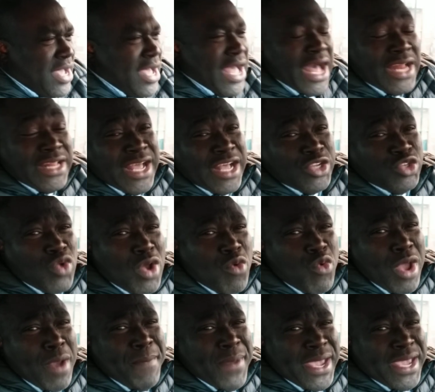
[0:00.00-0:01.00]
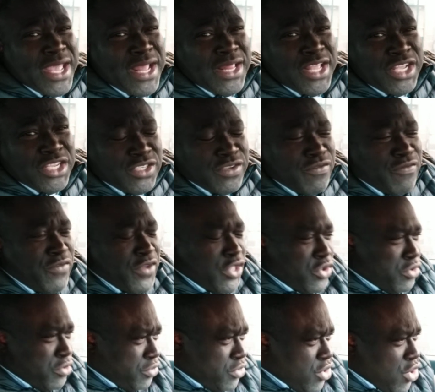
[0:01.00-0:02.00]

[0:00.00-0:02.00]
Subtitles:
And that's why we are making this video.